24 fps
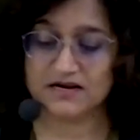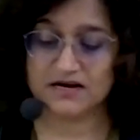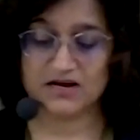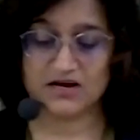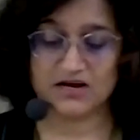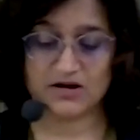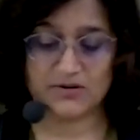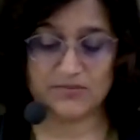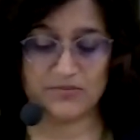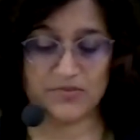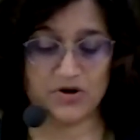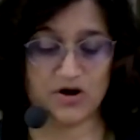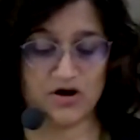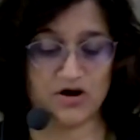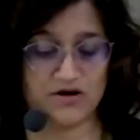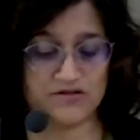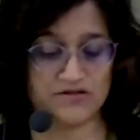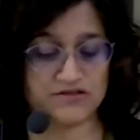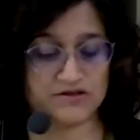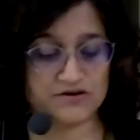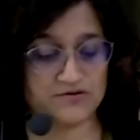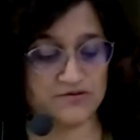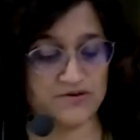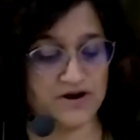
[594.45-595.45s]

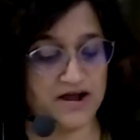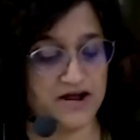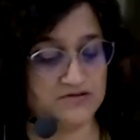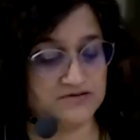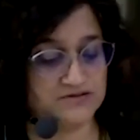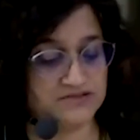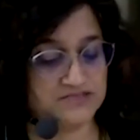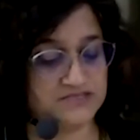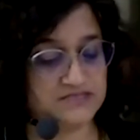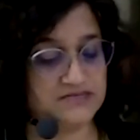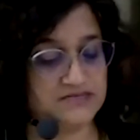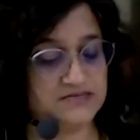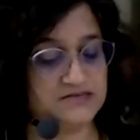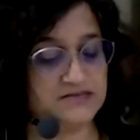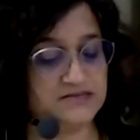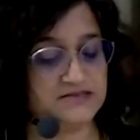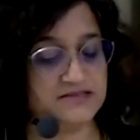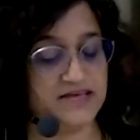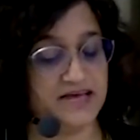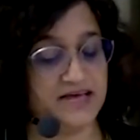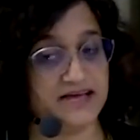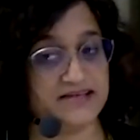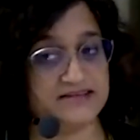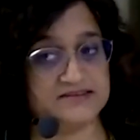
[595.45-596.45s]
on the grounds
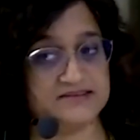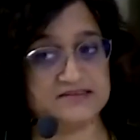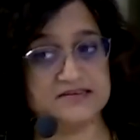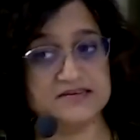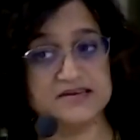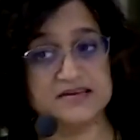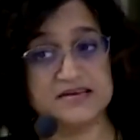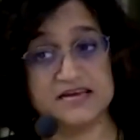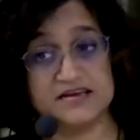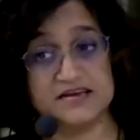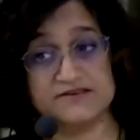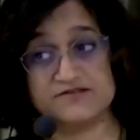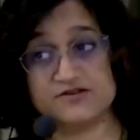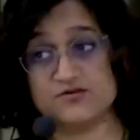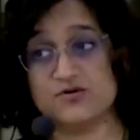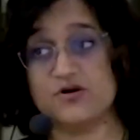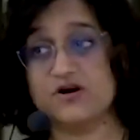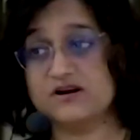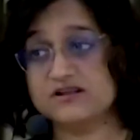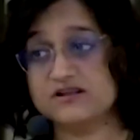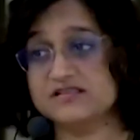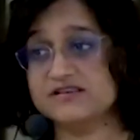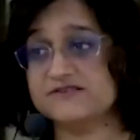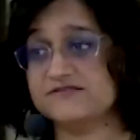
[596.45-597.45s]
that if you
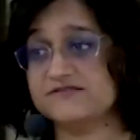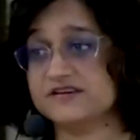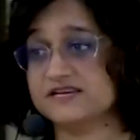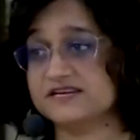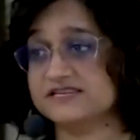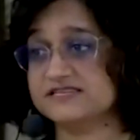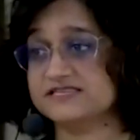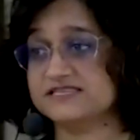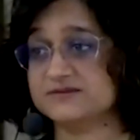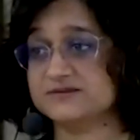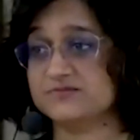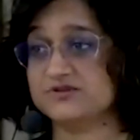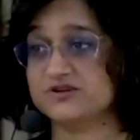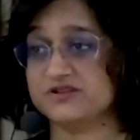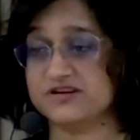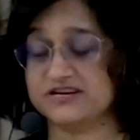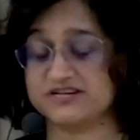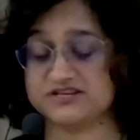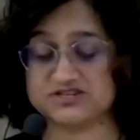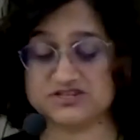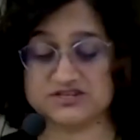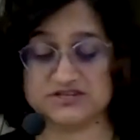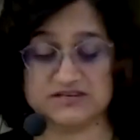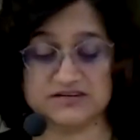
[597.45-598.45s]
are living in a
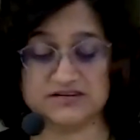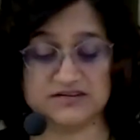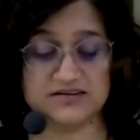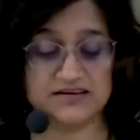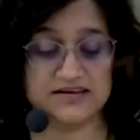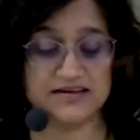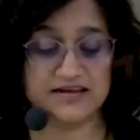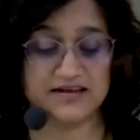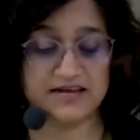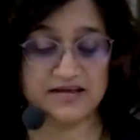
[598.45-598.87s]
simulation,